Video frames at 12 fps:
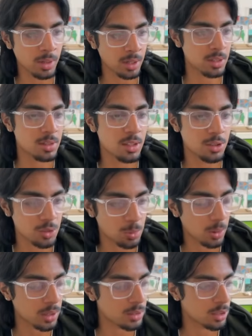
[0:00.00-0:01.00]
I guess they just
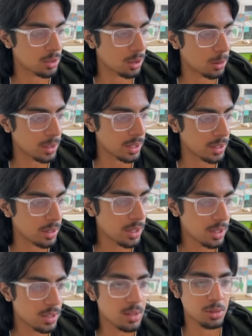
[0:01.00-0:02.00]
wanted to throw it in.
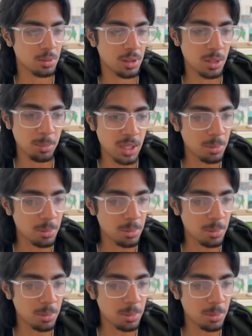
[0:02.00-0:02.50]
Doesn't really mean